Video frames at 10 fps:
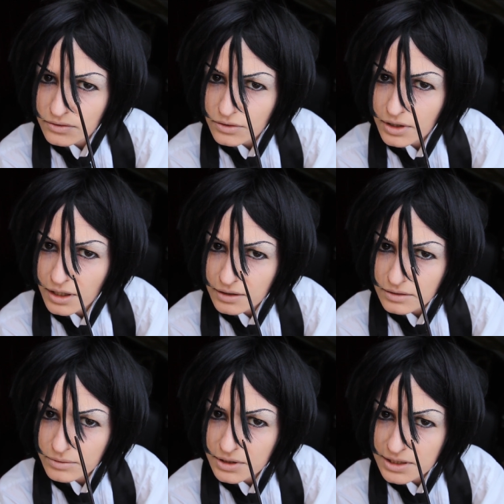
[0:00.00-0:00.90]
If you cut
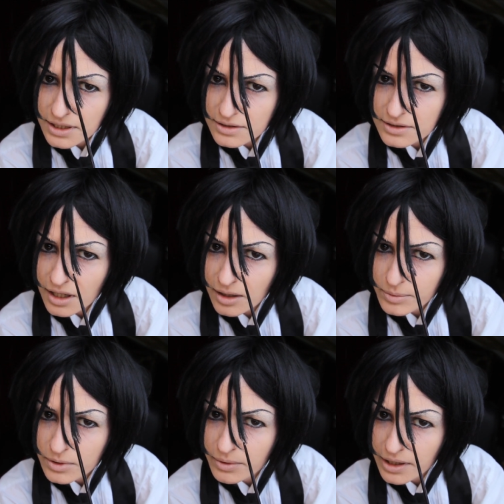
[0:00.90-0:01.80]
the scissors up
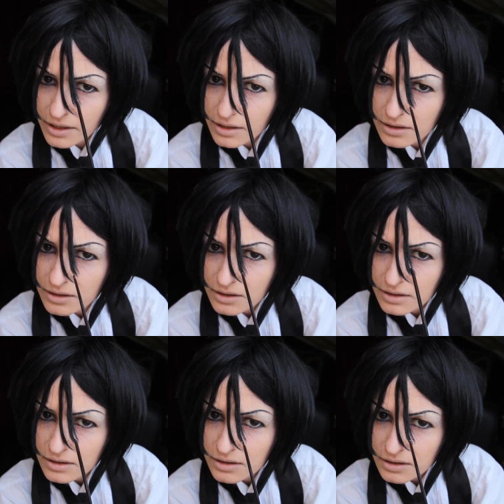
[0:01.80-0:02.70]
the way,
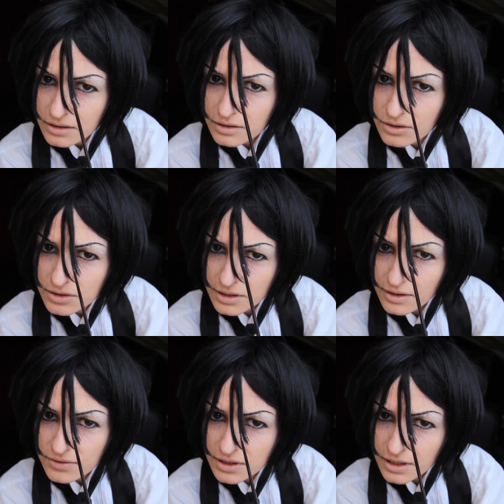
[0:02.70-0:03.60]
usually
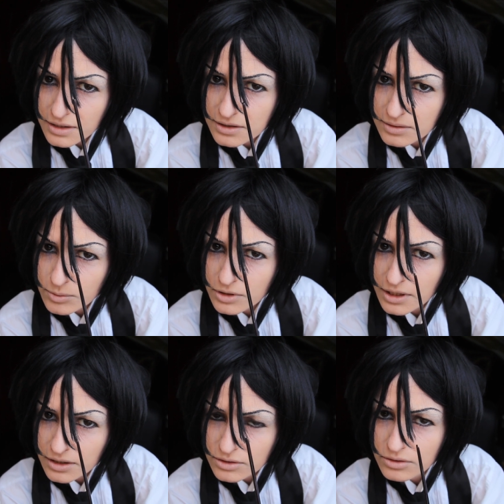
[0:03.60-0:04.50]
gives a nicer, more
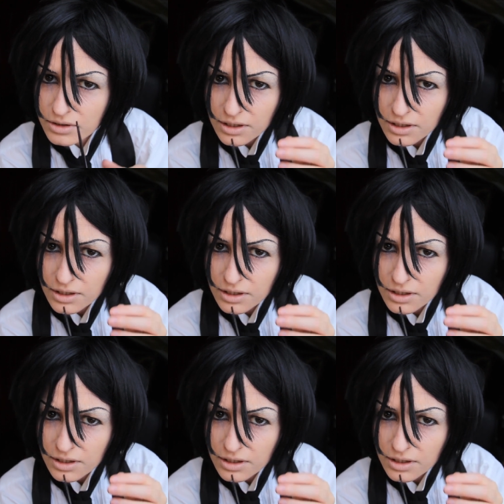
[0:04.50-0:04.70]
natural